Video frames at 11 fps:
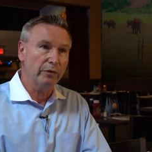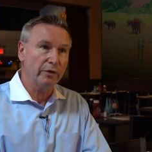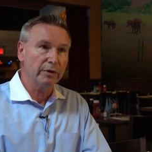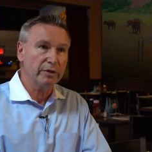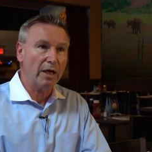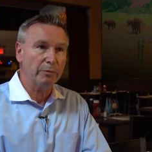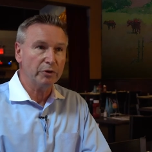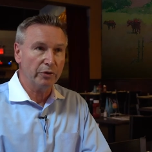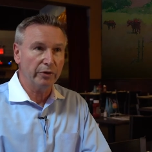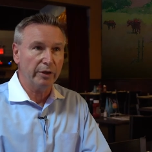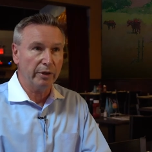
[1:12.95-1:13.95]
with this
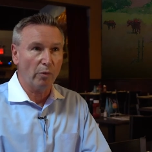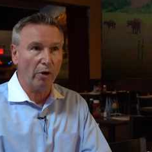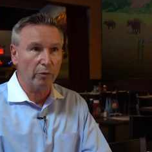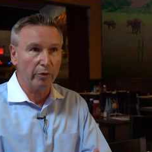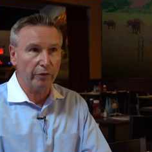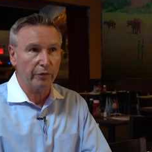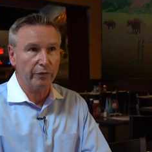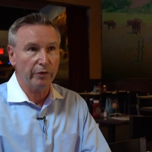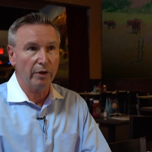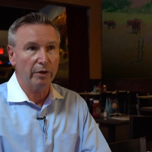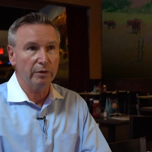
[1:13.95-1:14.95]
opportunity to work
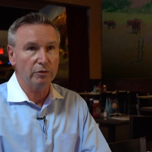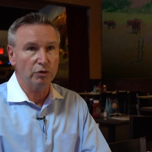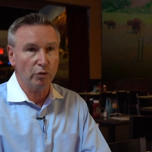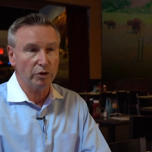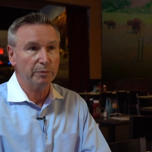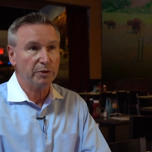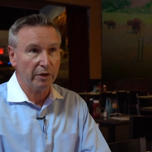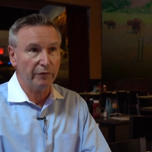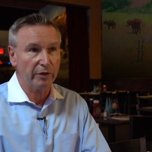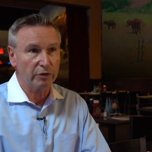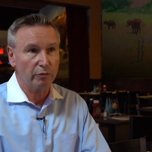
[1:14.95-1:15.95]
with Georgia
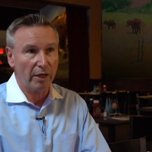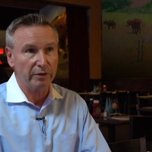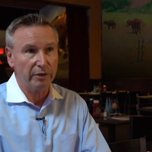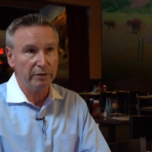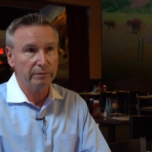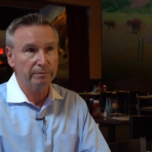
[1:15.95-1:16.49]
Pacific directly.